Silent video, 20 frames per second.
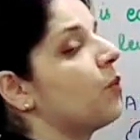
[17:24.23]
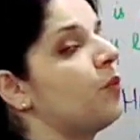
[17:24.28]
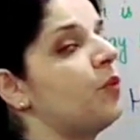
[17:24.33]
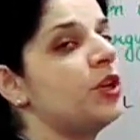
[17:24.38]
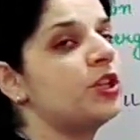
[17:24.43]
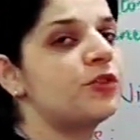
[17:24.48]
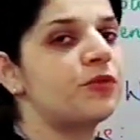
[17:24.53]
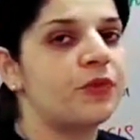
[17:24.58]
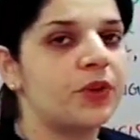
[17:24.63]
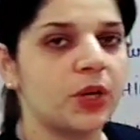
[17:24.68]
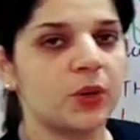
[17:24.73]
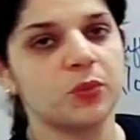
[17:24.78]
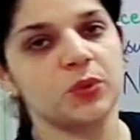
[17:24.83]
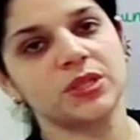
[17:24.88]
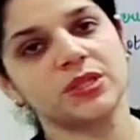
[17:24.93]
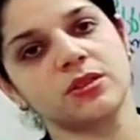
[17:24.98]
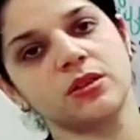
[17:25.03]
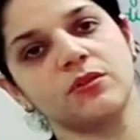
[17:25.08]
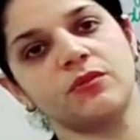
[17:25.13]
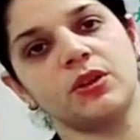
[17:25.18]
which
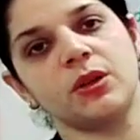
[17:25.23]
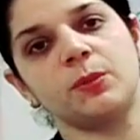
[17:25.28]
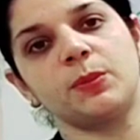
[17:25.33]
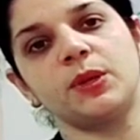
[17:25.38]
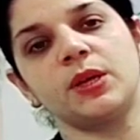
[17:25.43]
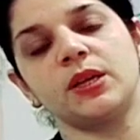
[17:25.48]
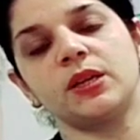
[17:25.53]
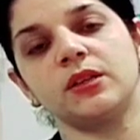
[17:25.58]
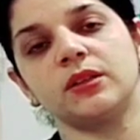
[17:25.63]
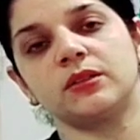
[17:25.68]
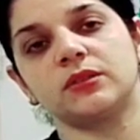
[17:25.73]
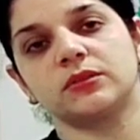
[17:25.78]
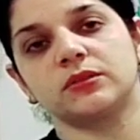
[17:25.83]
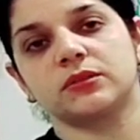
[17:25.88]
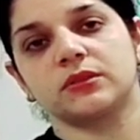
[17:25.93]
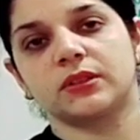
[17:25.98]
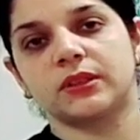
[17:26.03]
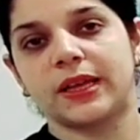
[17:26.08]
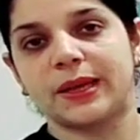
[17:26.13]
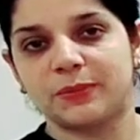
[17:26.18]
frequency will be
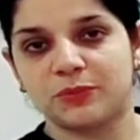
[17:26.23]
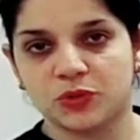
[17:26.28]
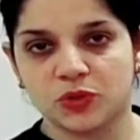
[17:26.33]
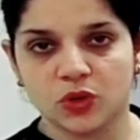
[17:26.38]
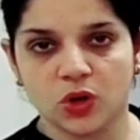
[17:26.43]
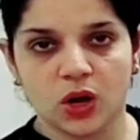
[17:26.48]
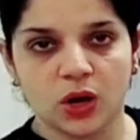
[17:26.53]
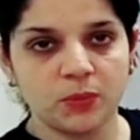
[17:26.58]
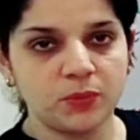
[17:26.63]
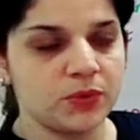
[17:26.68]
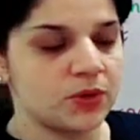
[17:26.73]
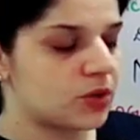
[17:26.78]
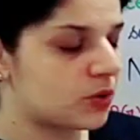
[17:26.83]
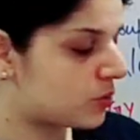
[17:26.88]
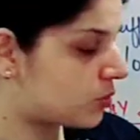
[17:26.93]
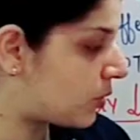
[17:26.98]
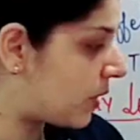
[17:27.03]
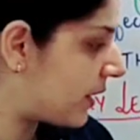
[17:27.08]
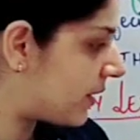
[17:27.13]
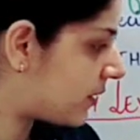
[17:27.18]

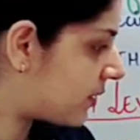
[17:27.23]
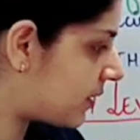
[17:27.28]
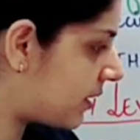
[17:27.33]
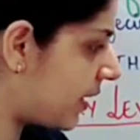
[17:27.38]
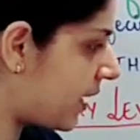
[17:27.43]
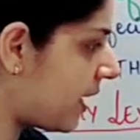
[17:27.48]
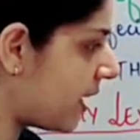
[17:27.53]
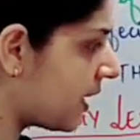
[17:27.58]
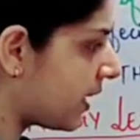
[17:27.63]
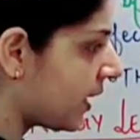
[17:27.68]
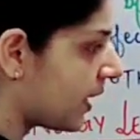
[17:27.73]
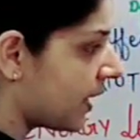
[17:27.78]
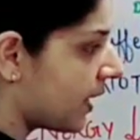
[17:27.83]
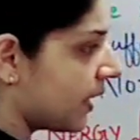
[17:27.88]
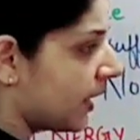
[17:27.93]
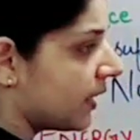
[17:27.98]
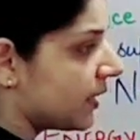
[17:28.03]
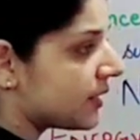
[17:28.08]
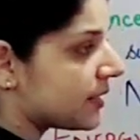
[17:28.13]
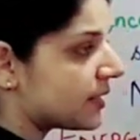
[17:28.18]
absorbed? So I say,
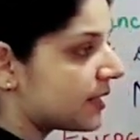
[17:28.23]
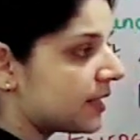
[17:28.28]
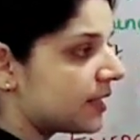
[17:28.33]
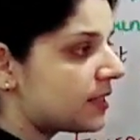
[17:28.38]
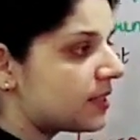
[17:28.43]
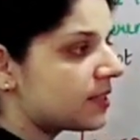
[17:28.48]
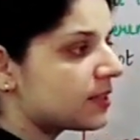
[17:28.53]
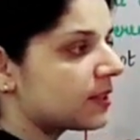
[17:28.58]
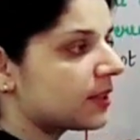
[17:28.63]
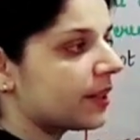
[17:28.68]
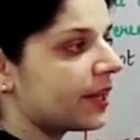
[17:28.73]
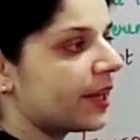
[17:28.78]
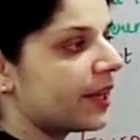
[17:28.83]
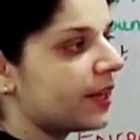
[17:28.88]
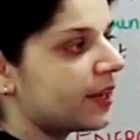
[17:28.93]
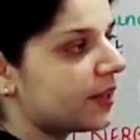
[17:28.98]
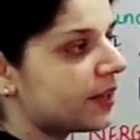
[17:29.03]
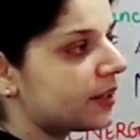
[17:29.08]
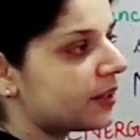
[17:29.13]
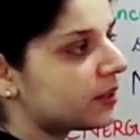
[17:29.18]
since
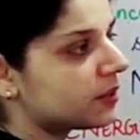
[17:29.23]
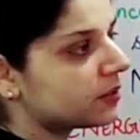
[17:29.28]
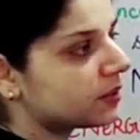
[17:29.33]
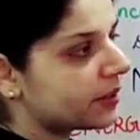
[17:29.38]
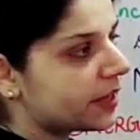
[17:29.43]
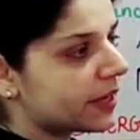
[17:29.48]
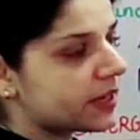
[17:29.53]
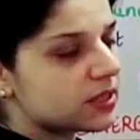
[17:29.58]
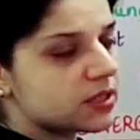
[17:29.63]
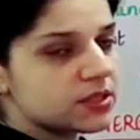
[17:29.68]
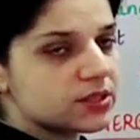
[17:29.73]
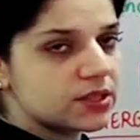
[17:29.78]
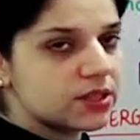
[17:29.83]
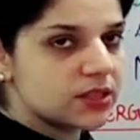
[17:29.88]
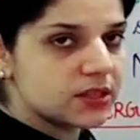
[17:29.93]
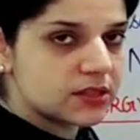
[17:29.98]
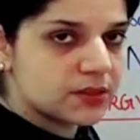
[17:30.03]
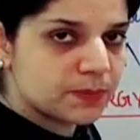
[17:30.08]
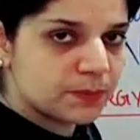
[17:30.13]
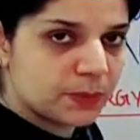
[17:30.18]
here the
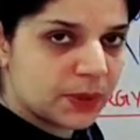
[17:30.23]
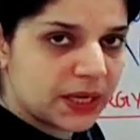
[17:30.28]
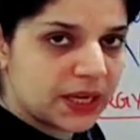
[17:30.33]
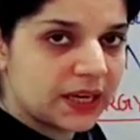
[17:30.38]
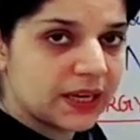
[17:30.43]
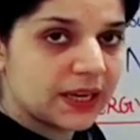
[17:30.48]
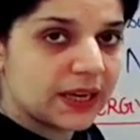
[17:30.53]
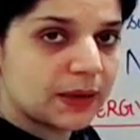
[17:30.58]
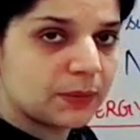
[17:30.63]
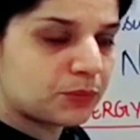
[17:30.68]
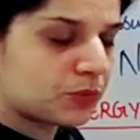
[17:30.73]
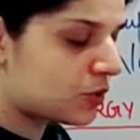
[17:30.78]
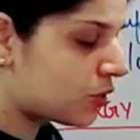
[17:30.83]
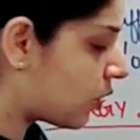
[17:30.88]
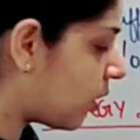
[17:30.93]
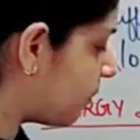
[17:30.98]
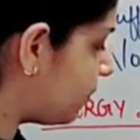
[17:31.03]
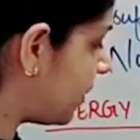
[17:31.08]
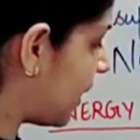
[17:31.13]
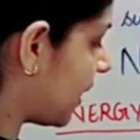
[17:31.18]
energy is being
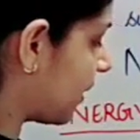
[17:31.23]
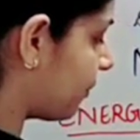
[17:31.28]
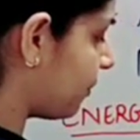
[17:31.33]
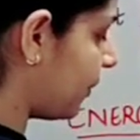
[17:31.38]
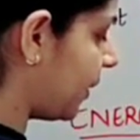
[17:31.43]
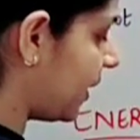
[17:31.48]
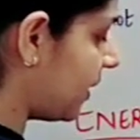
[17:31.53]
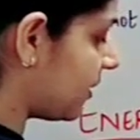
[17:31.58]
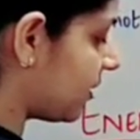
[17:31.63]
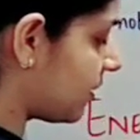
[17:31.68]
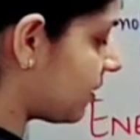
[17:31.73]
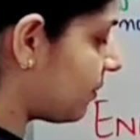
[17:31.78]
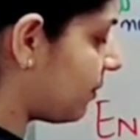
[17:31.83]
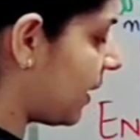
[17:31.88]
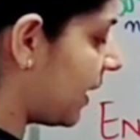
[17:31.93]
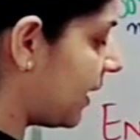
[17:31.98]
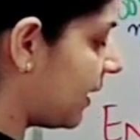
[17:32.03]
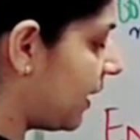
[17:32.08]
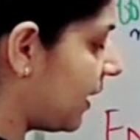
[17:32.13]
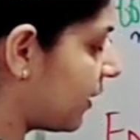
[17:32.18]
absorbed, that means
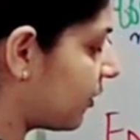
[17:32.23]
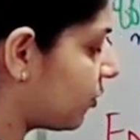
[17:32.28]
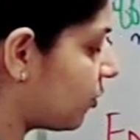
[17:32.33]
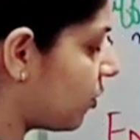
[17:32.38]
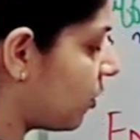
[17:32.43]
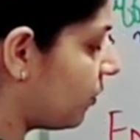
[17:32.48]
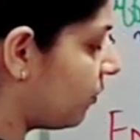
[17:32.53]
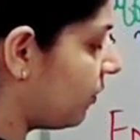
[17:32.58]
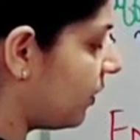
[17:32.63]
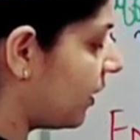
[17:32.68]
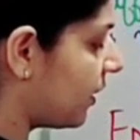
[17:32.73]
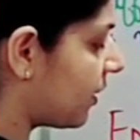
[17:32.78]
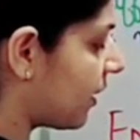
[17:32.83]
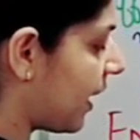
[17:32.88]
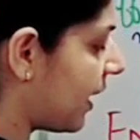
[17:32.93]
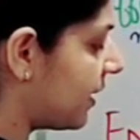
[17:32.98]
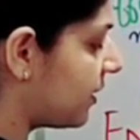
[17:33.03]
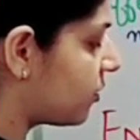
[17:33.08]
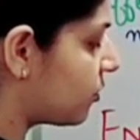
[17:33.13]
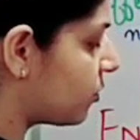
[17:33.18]
my electron will
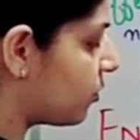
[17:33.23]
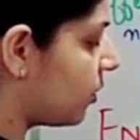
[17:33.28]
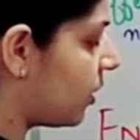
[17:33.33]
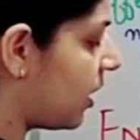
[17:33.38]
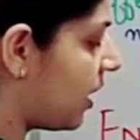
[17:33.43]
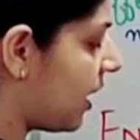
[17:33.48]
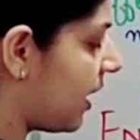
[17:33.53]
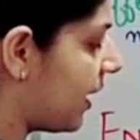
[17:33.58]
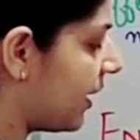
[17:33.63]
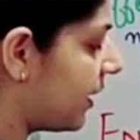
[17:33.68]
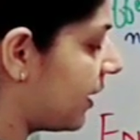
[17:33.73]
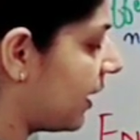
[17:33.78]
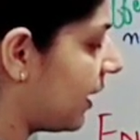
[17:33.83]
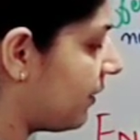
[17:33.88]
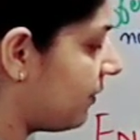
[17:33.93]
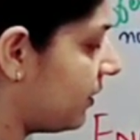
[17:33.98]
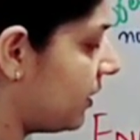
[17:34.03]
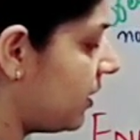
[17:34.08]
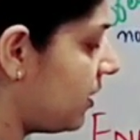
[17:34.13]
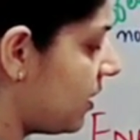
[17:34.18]
rise to a higher
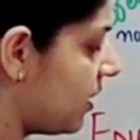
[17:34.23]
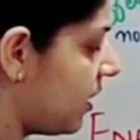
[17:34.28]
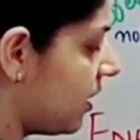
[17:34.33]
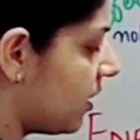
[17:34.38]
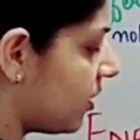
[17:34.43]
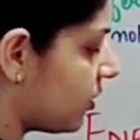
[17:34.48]
level.